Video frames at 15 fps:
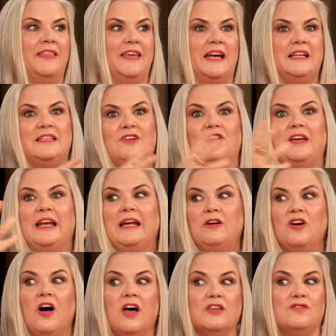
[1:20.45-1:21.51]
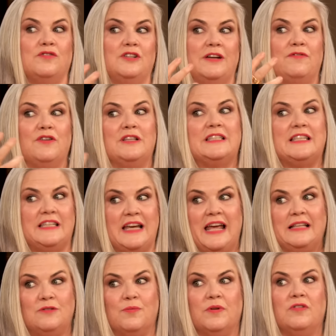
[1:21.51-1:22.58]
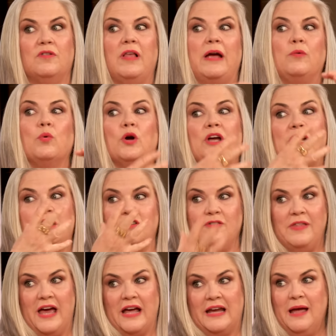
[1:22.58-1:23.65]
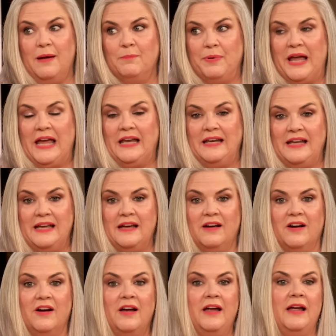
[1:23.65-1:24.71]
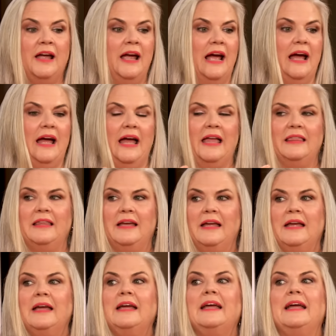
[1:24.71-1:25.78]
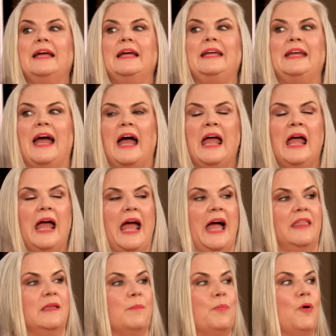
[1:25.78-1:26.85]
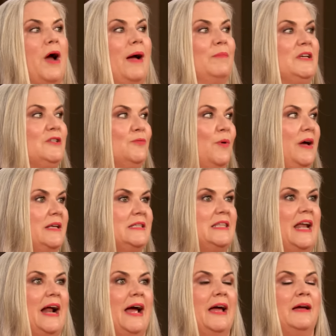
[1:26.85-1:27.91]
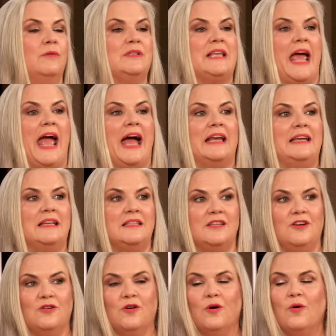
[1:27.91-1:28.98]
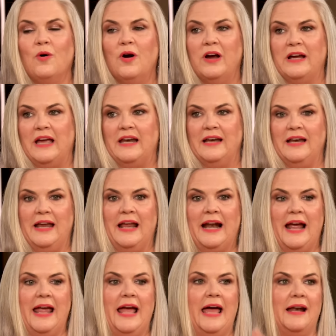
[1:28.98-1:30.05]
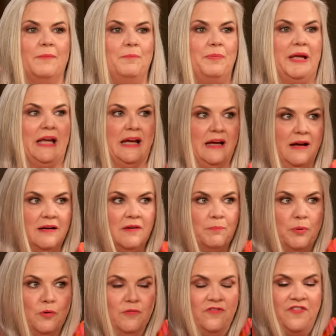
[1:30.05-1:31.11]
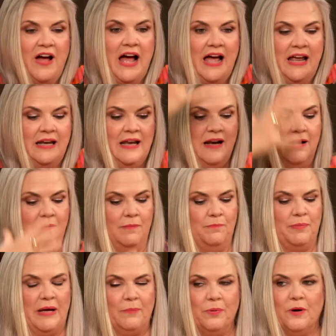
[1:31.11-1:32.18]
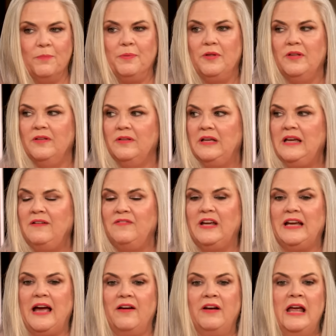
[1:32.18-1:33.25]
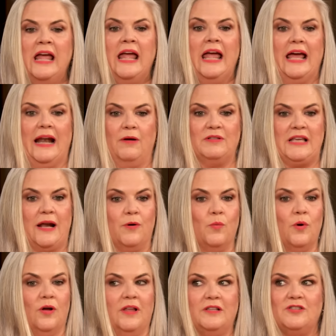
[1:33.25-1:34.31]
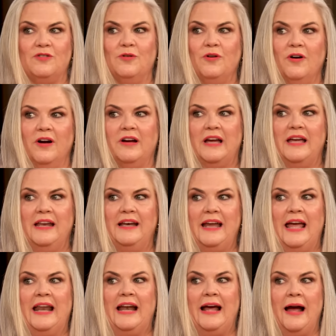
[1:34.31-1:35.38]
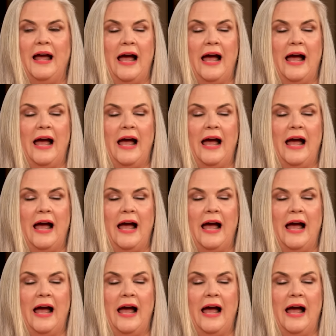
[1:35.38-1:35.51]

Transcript: and then I started getting calls for different states where they're like, we're going to do that campaign here. They're like, we want your magic, man. And the premise was that it was Agnes and her organ, and I had a big bouffant and a big purple evening gown, and I was at a Wurlitzer organ, and